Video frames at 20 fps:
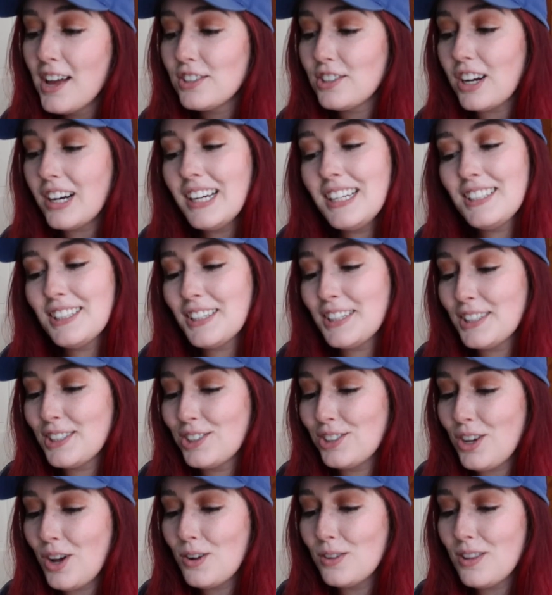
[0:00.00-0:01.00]
Sorry it took us
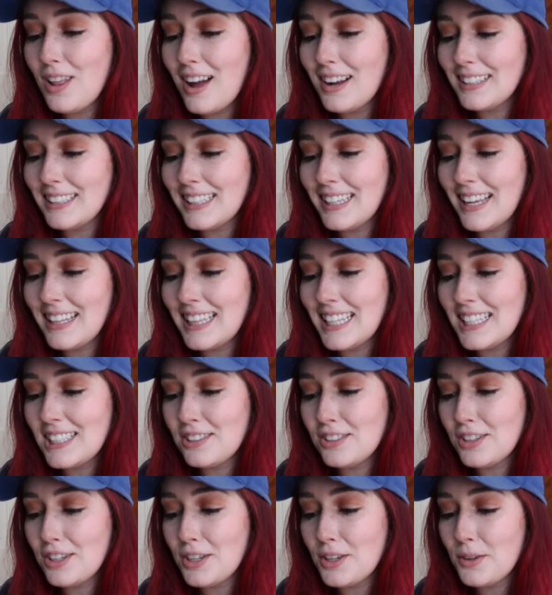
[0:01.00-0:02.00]
so long to get
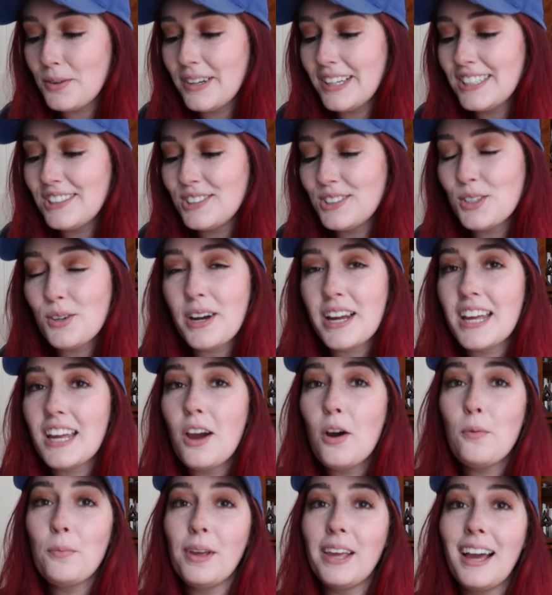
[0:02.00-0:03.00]
these to you. Enjoy.
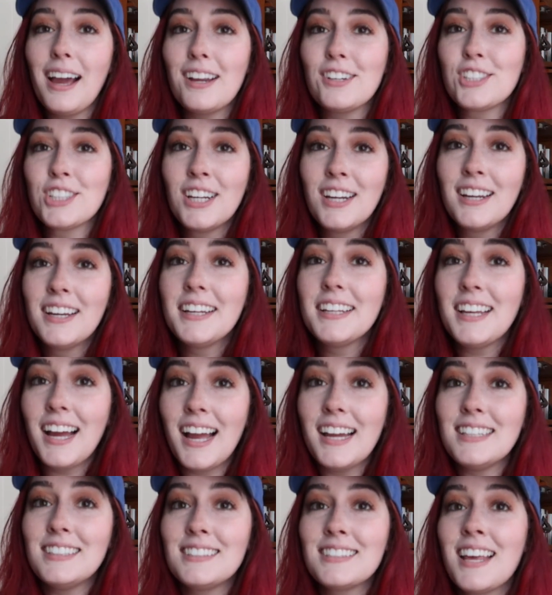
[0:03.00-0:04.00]
Oh my gosh,
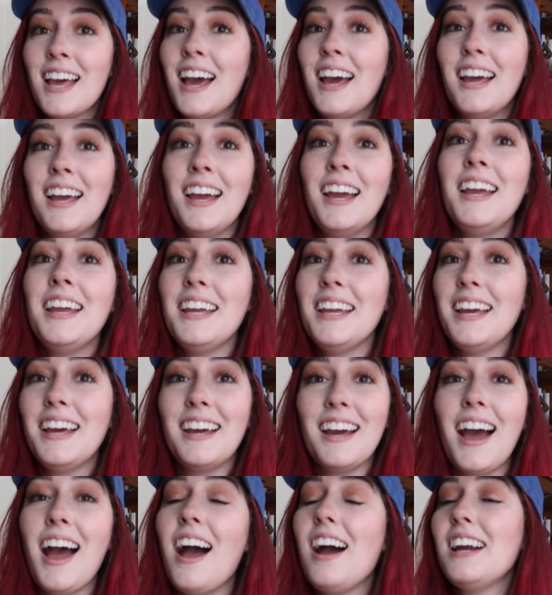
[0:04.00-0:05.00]
guys,
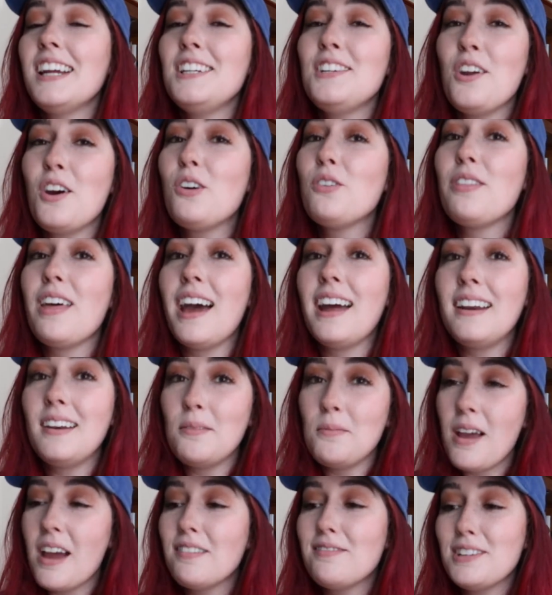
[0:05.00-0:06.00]
I know that
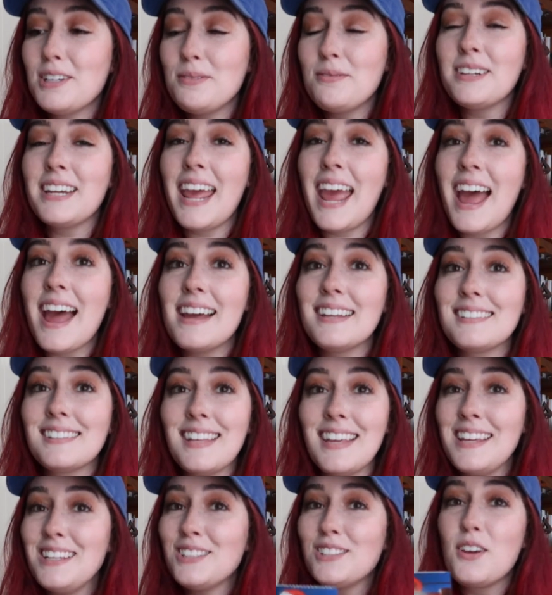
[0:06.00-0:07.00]
everyone has
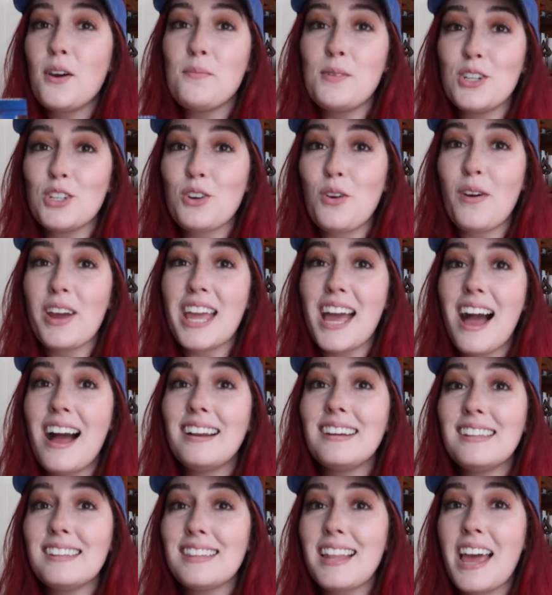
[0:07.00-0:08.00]
like so much going
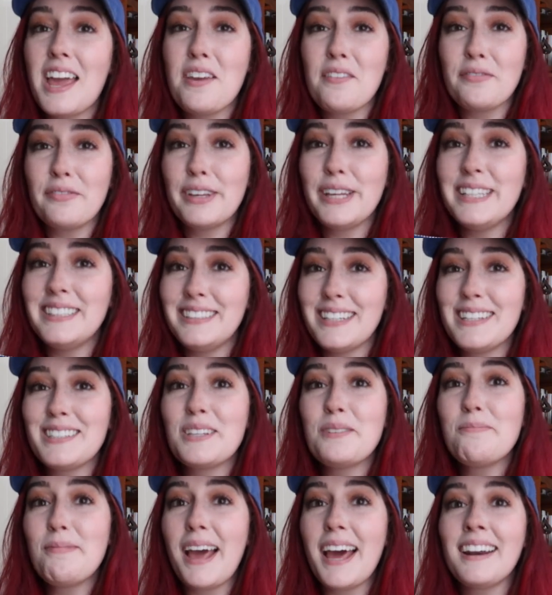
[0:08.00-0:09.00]
on in life. It
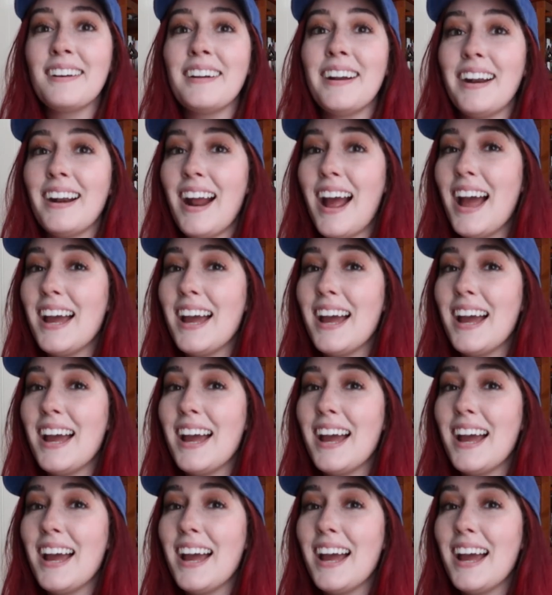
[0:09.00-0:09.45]
doesn't matter.